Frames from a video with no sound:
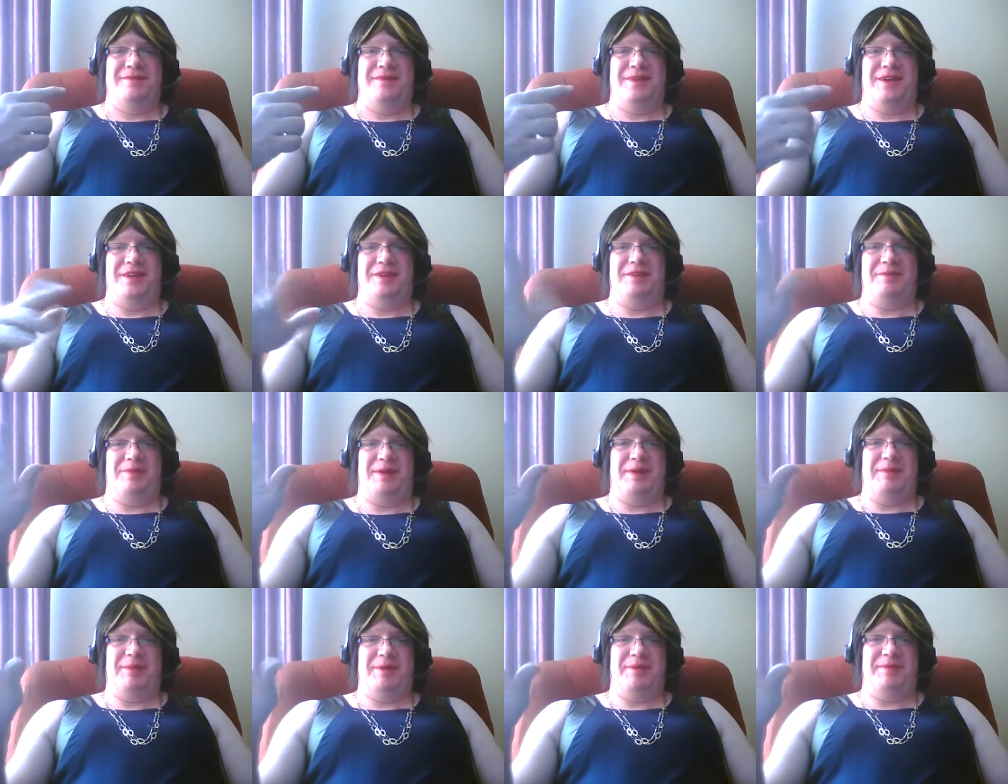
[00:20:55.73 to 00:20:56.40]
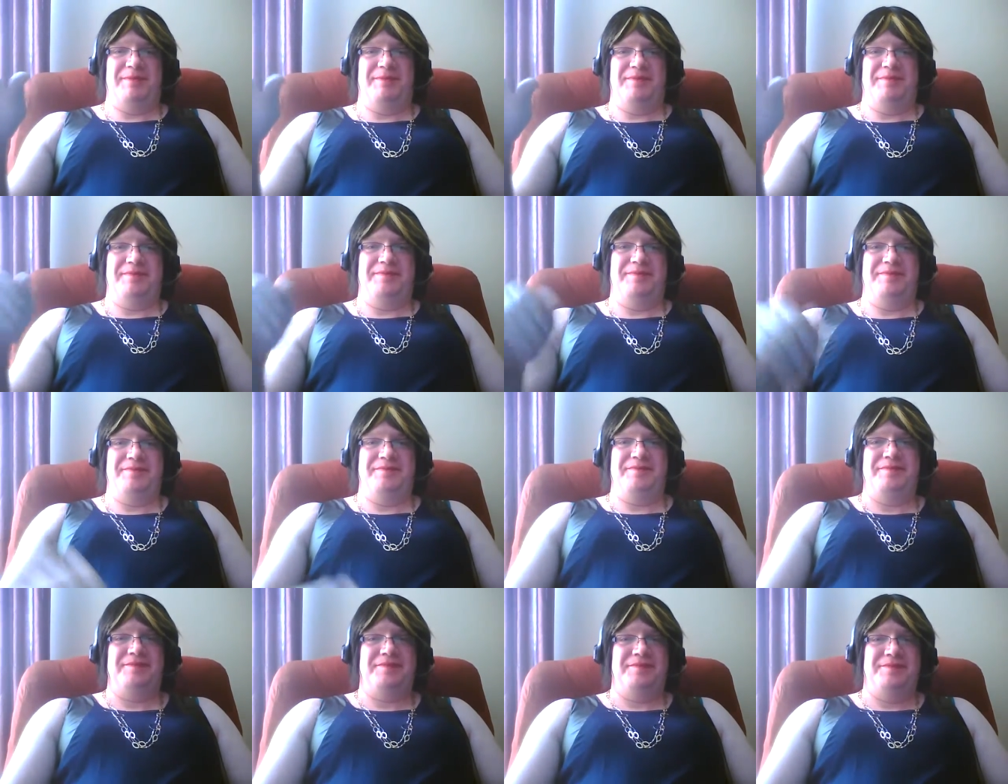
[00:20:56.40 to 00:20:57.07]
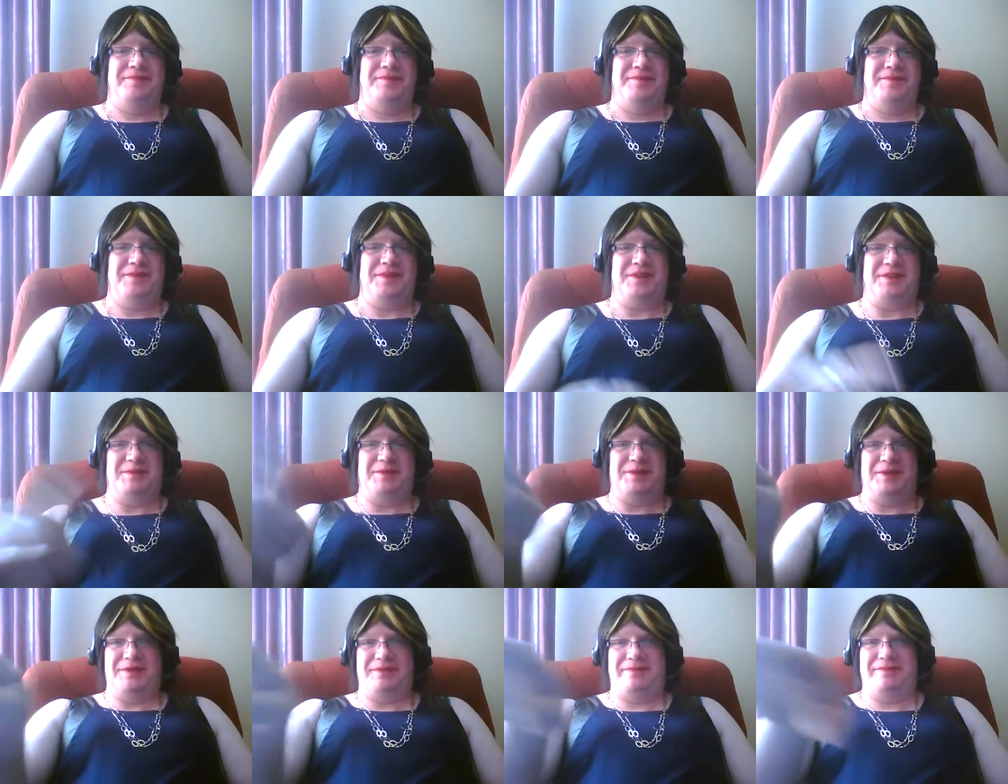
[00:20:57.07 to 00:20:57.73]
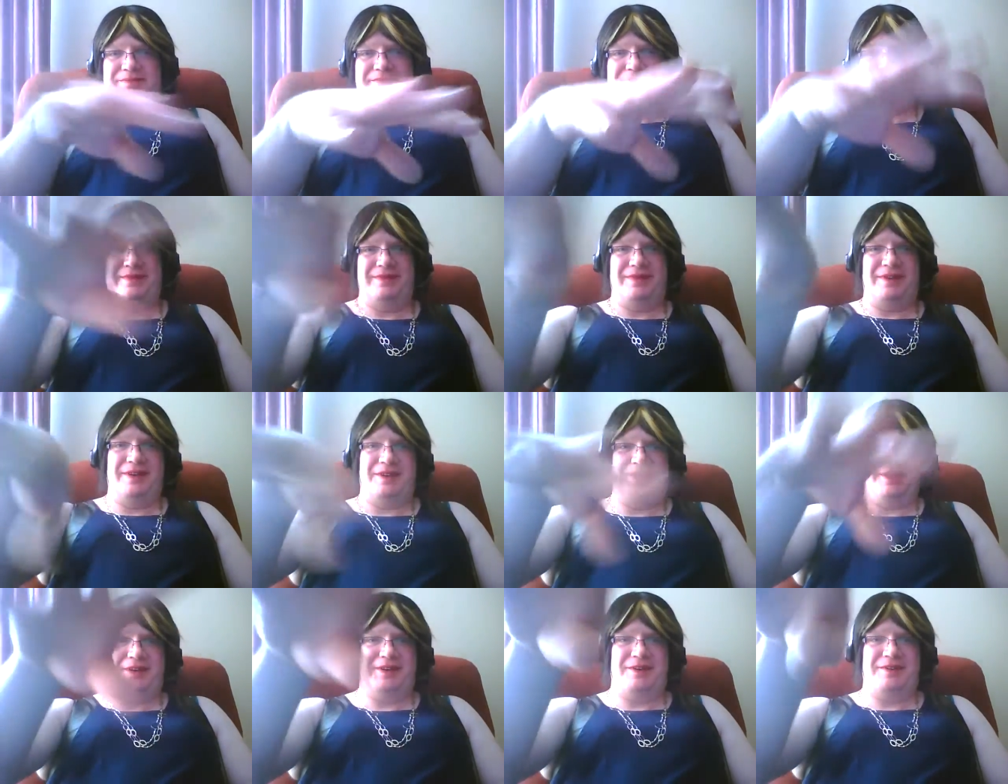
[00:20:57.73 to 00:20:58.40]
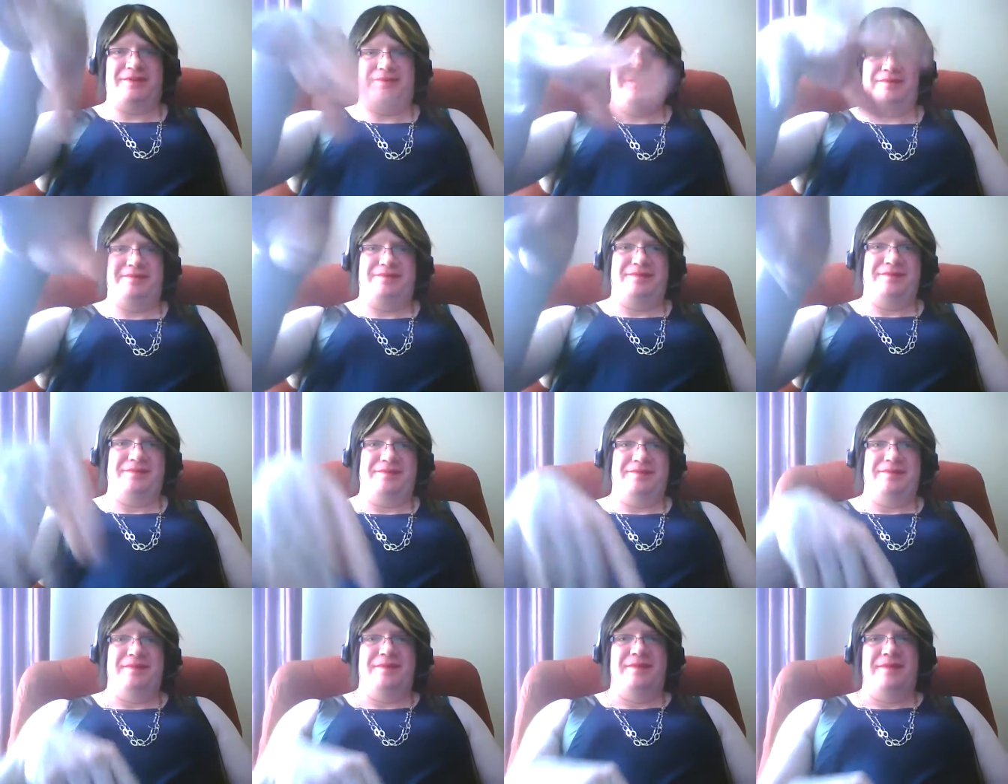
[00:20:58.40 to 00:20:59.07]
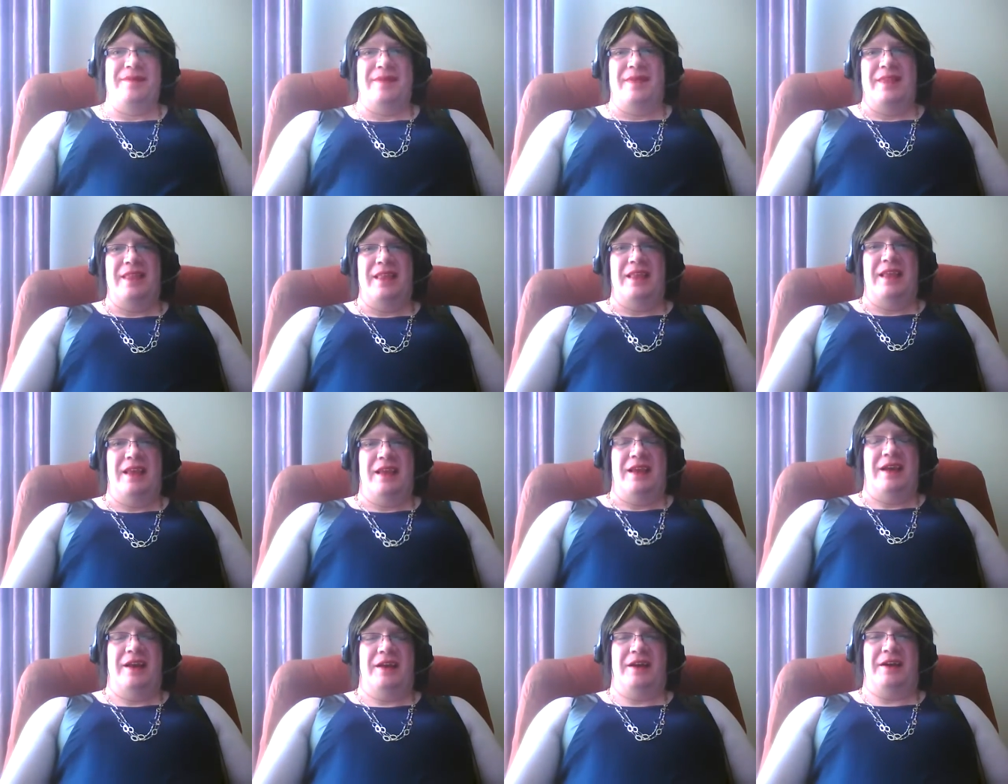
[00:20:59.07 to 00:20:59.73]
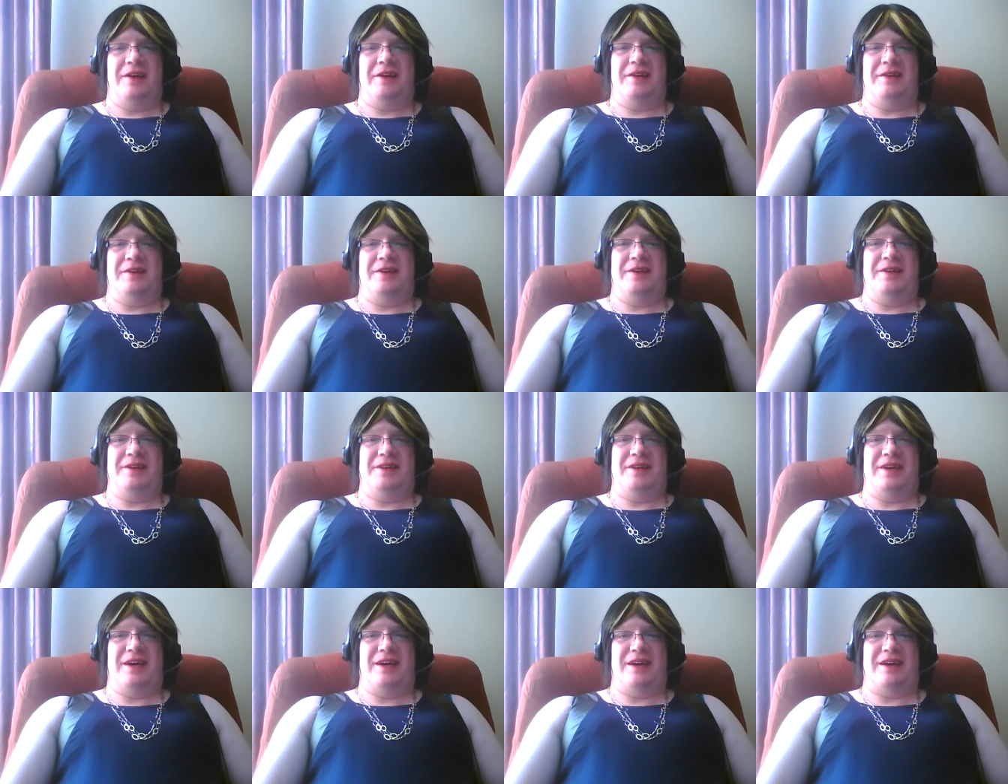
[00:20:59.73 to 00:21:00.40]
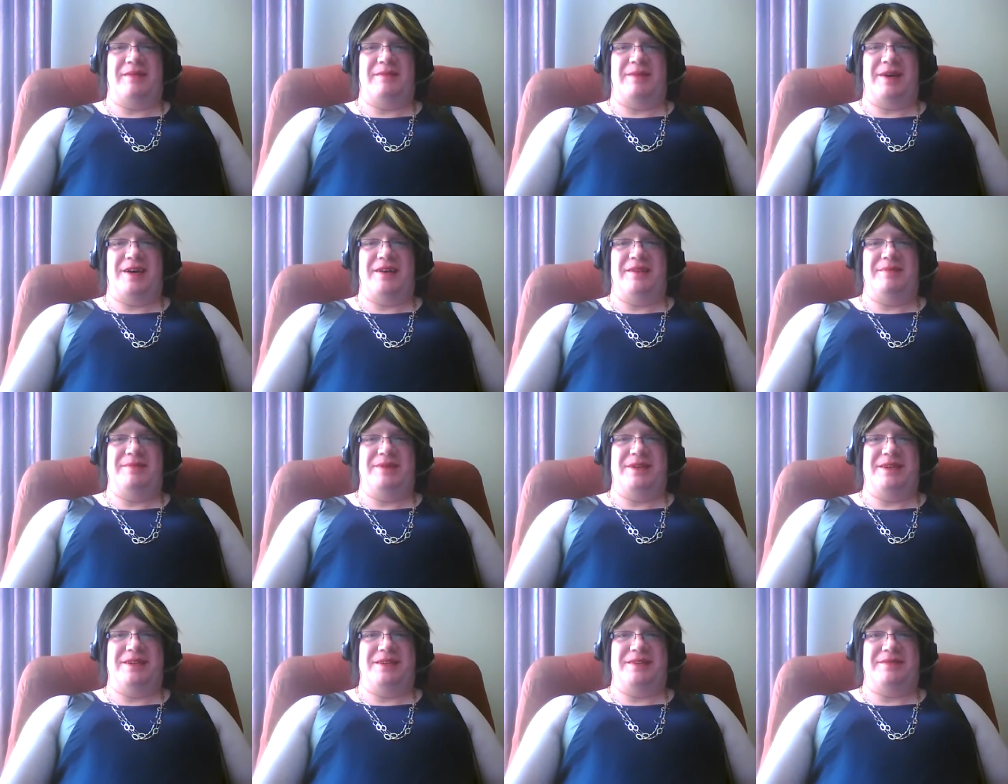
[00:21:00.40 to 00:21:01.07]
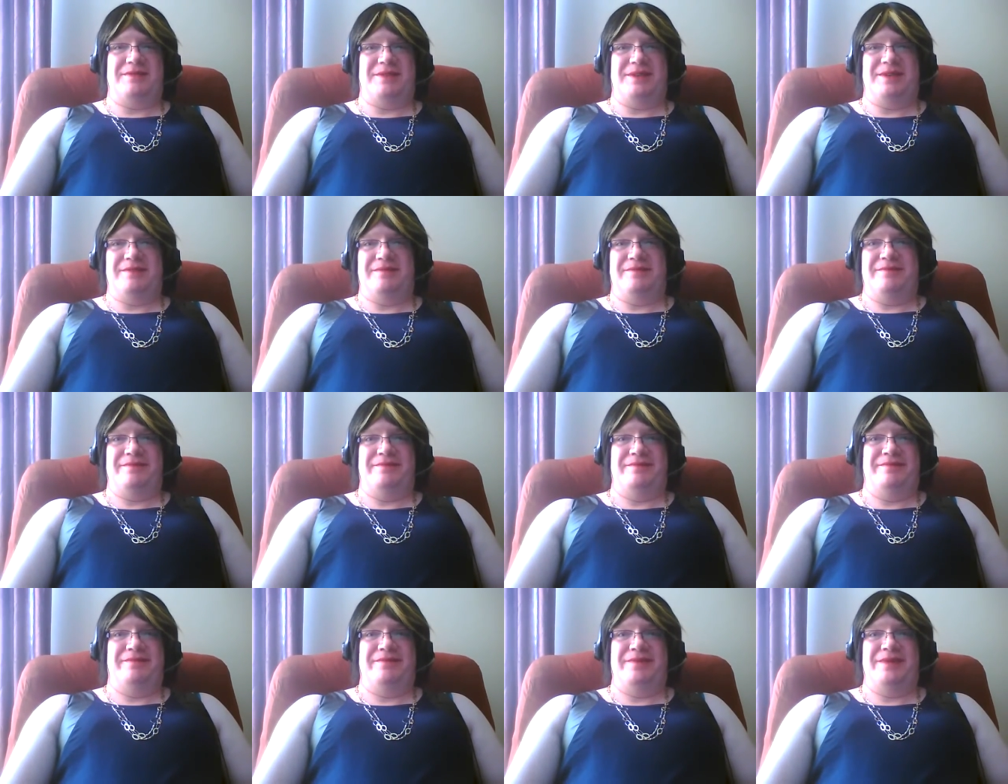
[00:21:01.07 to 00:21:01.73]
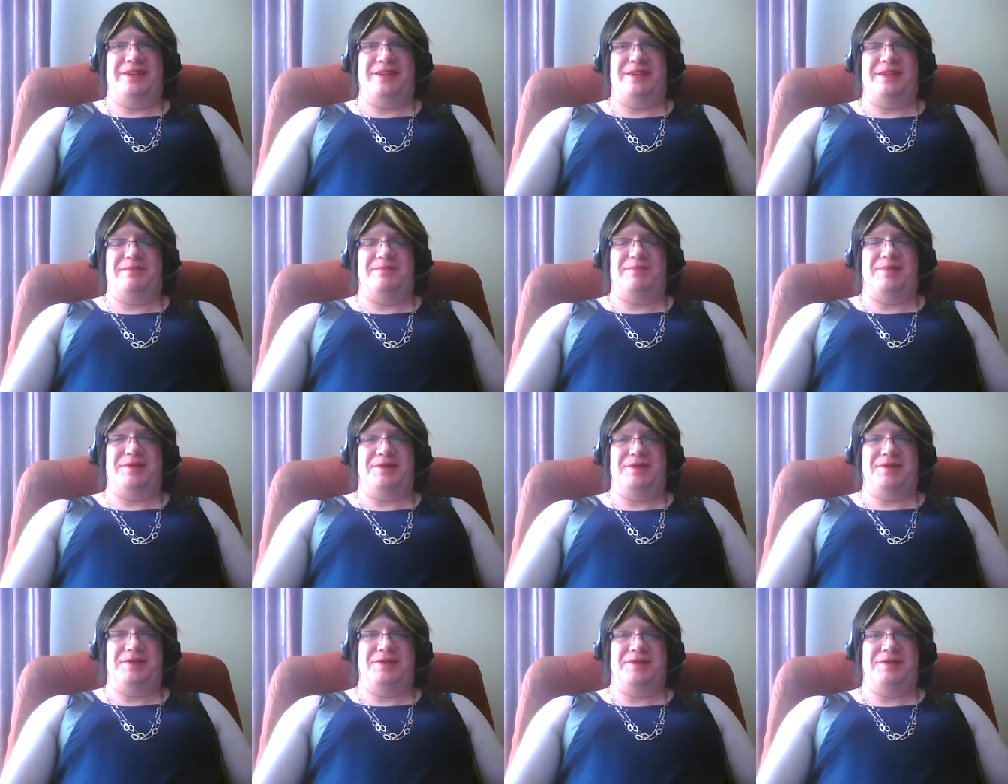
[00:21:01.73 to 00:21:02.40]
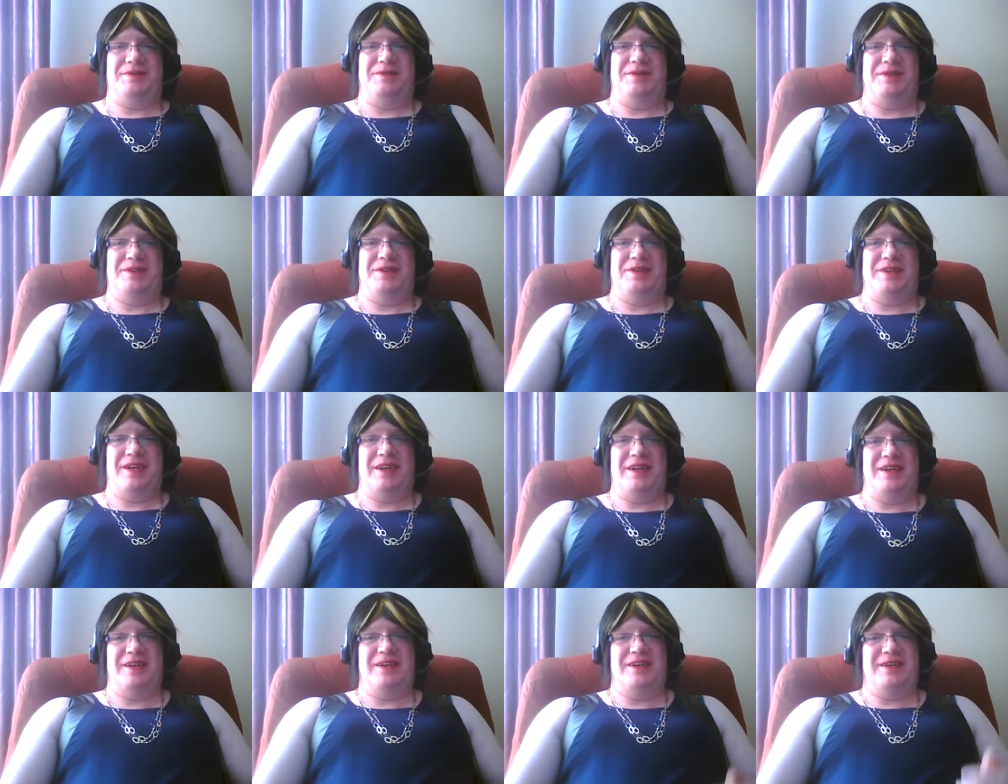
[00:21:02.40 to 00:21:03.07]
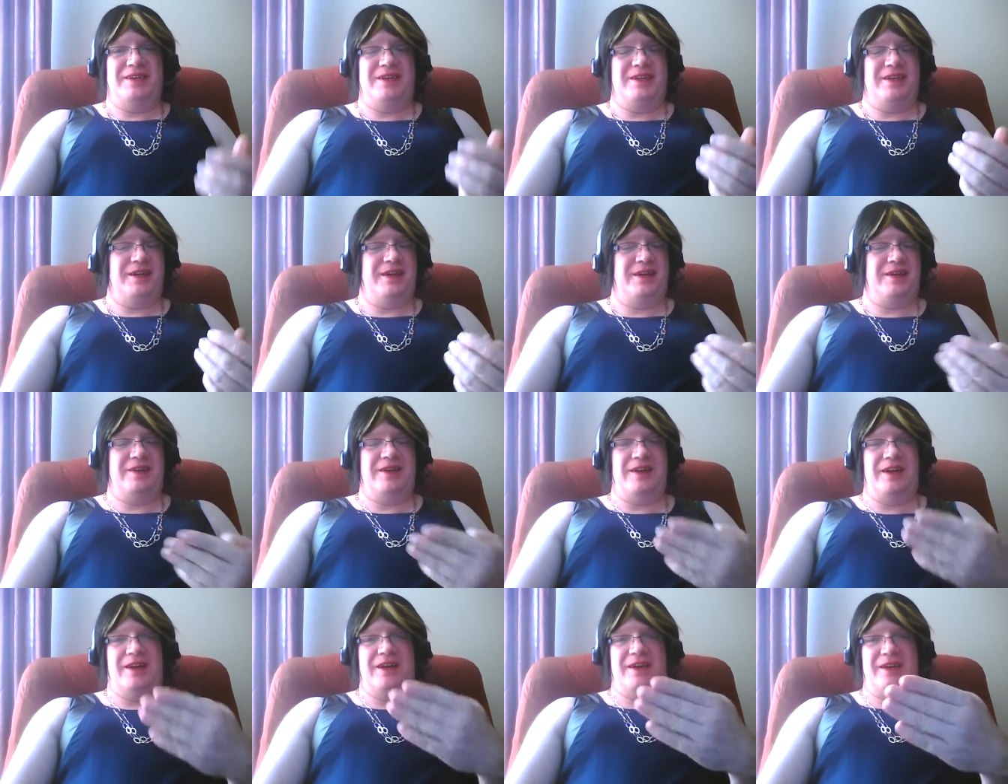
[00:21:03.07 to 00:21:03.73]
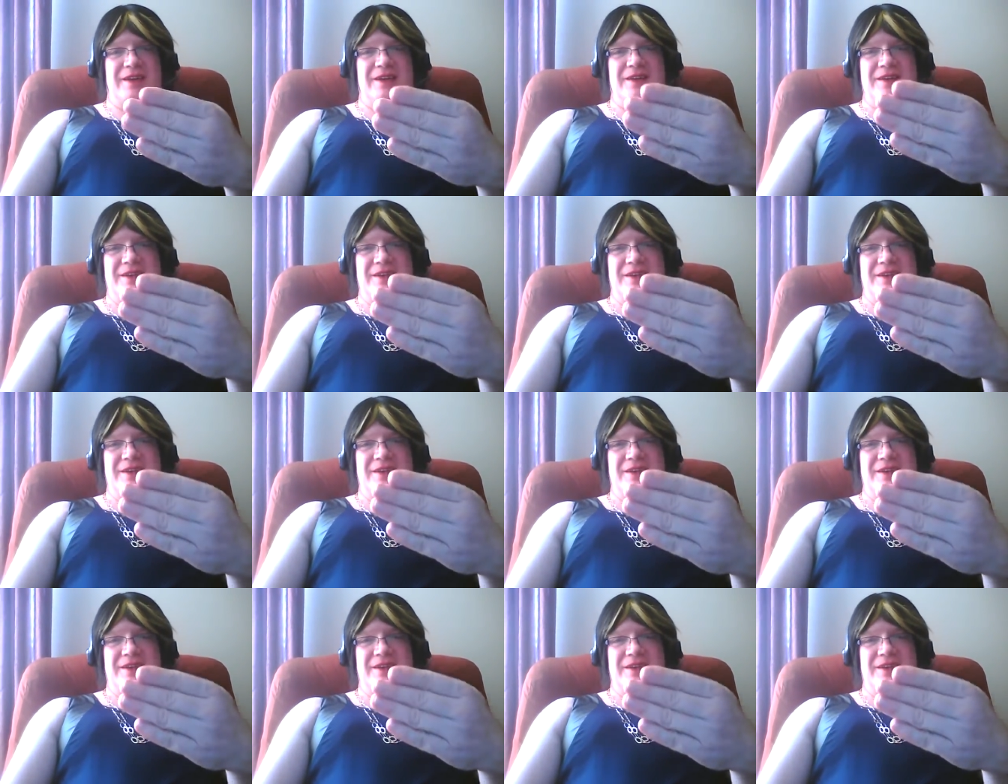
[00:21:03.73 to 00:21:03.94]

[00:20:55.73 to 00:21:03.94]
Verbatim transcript: other people, somewhere out there, are going to talk about it because, well, it's important to us. Like uh, the other day,